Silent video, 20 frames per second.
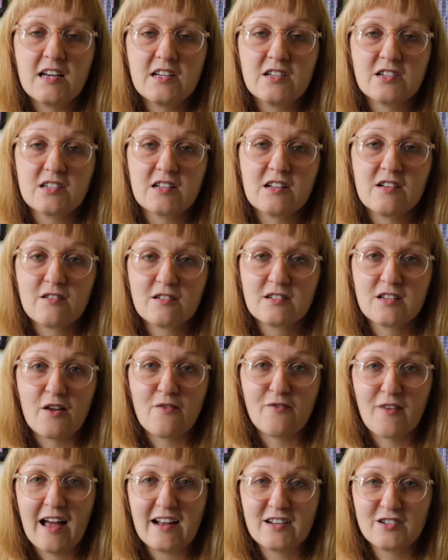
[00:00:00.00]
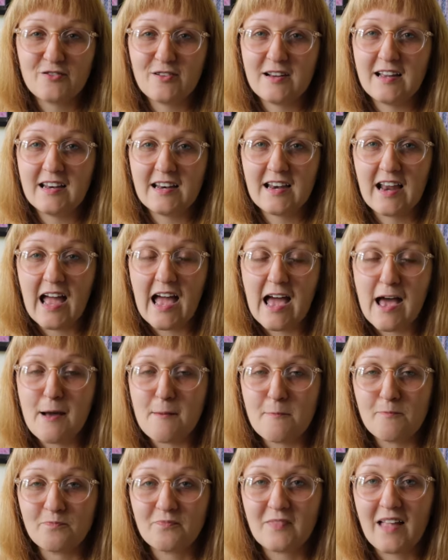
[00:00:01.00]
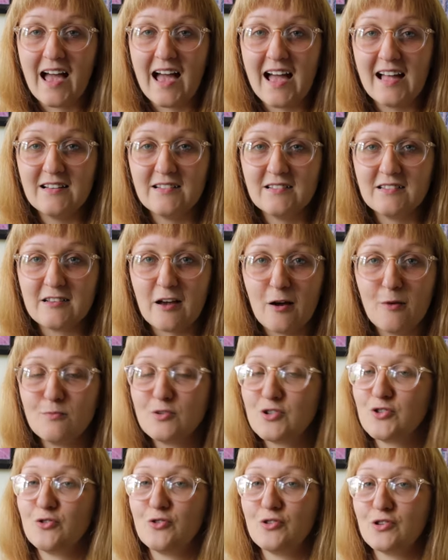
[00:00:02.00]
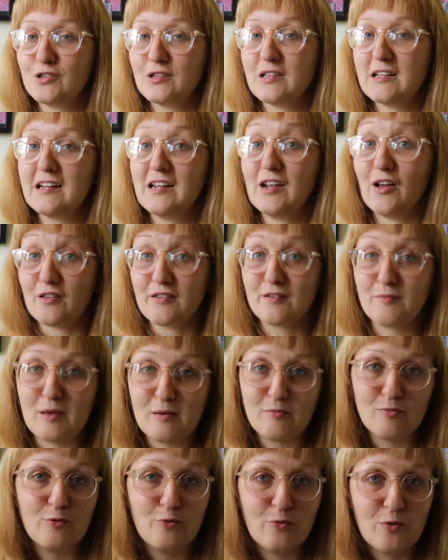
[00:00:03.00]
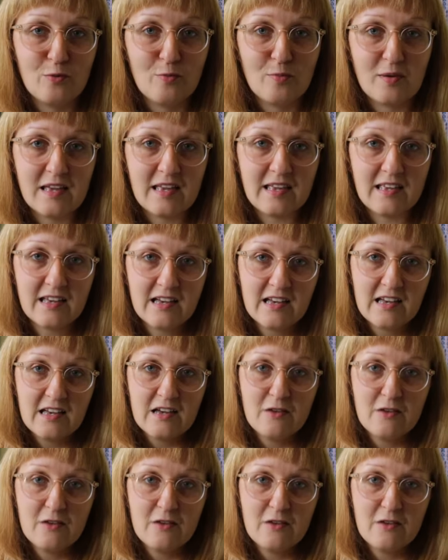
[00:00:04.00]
It just looks so flattering, and I'm sure that lots of people will be